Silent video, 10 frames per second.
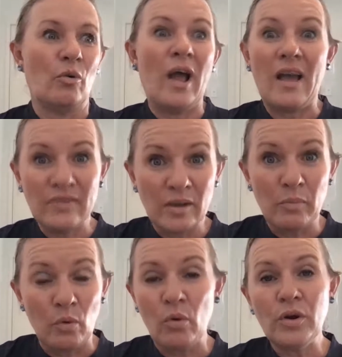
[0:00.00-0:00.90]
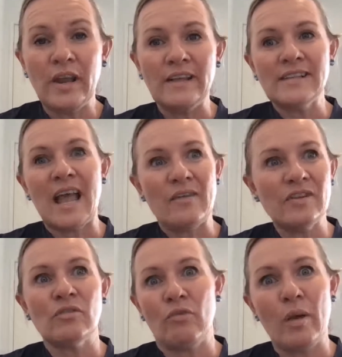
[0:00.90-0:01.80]
having a board is
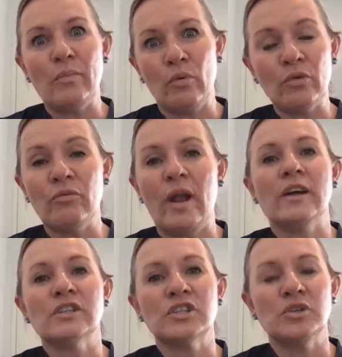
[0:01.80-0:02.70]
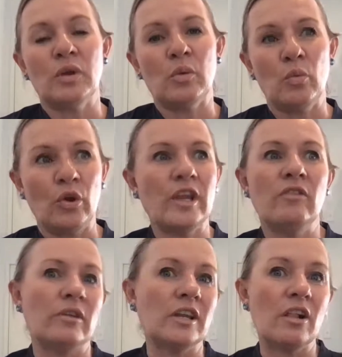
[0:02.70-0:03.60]
having the right board around you and
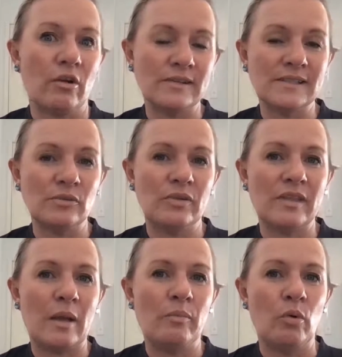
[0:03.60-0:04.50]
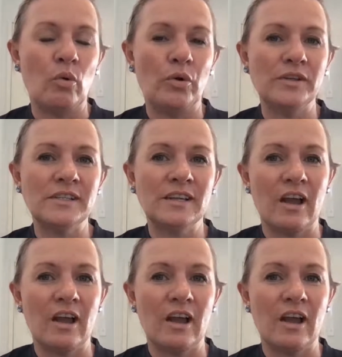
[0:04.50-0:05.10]
working really closely with that board,